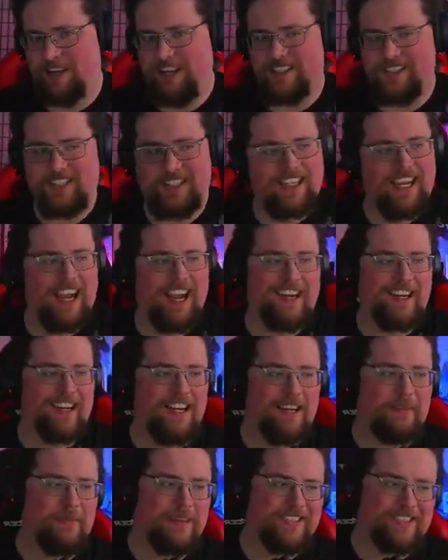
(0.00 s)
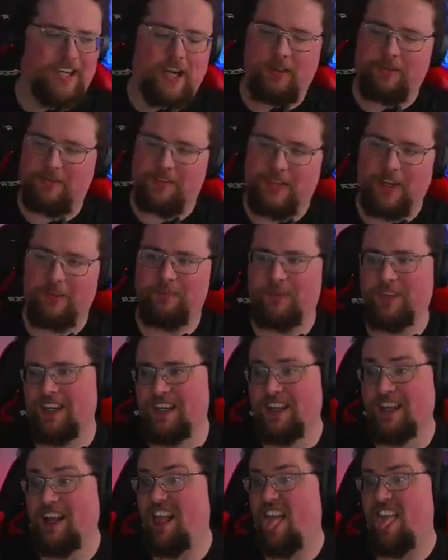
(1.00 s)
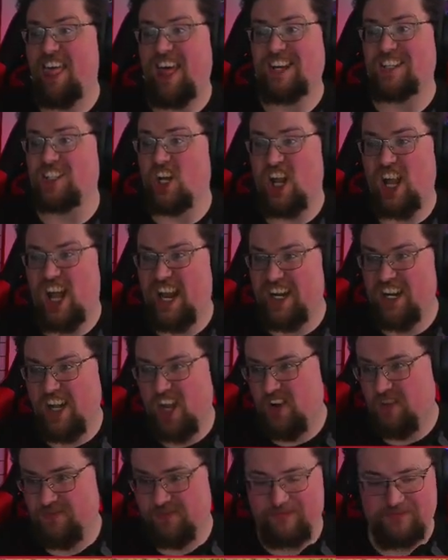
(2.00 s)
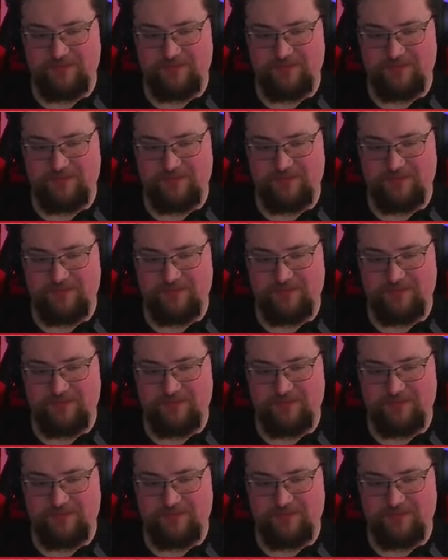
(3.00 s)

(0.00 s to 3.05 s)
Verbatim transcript: guessing Hannah and myself, so that's all I know.